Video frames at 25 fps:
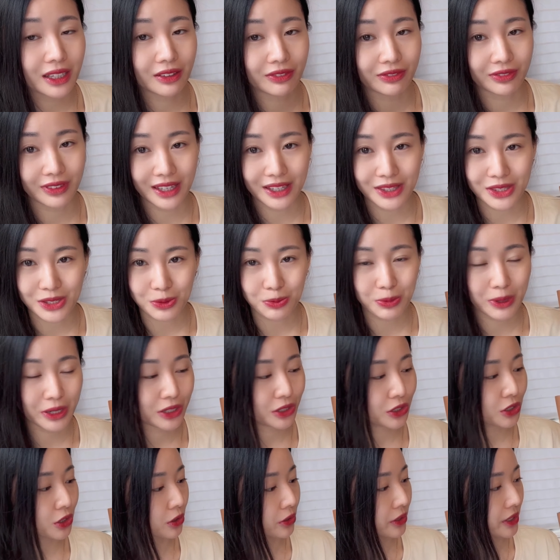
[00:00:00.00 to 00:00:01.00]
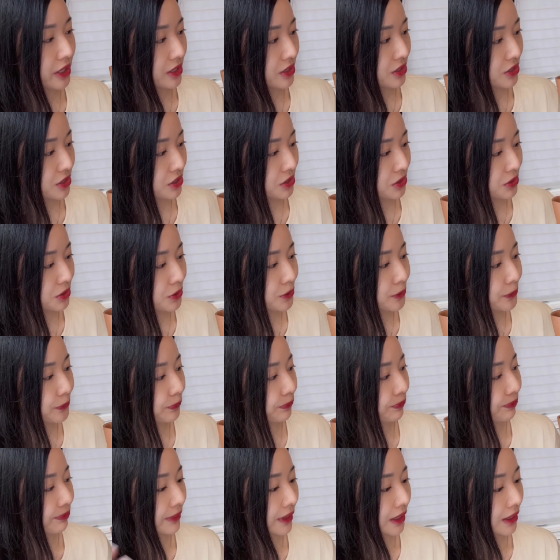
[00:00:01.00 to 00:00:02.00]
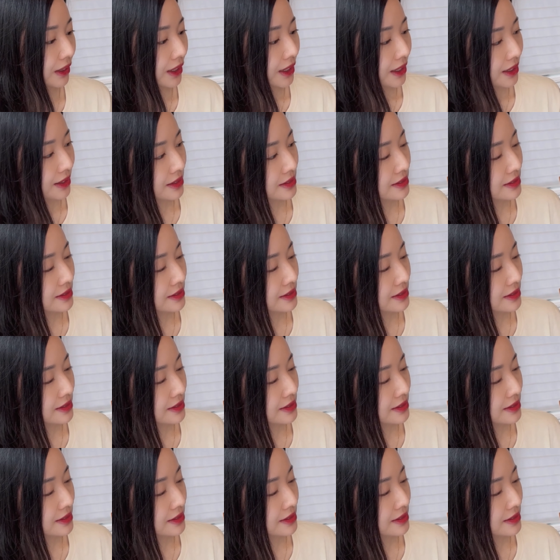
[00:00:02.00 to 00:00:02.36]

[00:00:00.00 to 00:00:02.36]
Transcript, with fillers: if that's what you're into. The